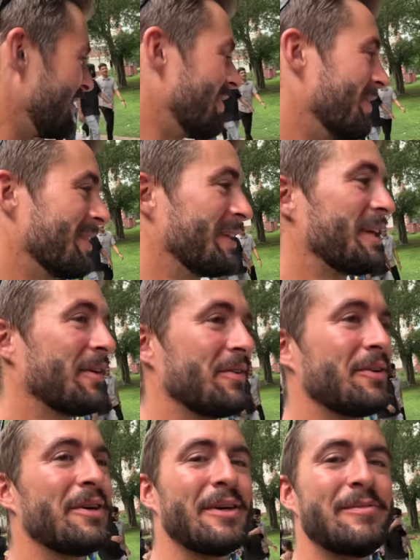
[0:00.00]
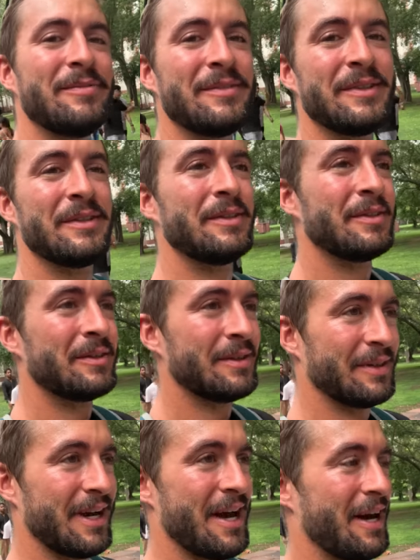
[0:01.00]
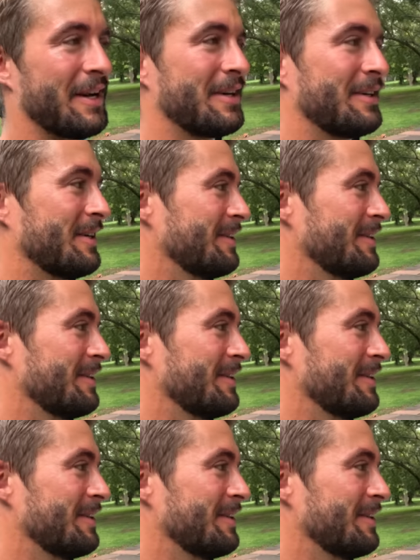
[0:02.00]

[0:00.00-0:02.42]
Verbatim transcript: Oh, to give it to them? I don't know.